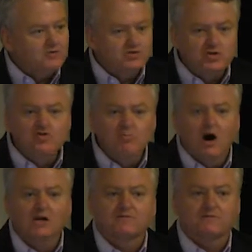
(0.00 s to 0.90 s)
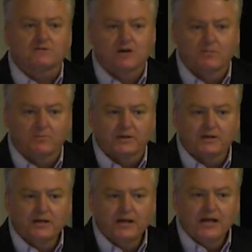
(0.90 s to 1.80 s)
too much for something?
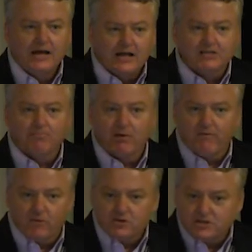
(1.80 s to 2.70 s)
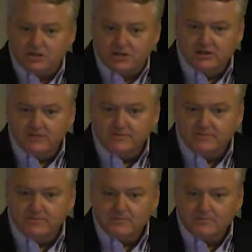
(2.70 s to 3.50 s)
It's a perverse incentive.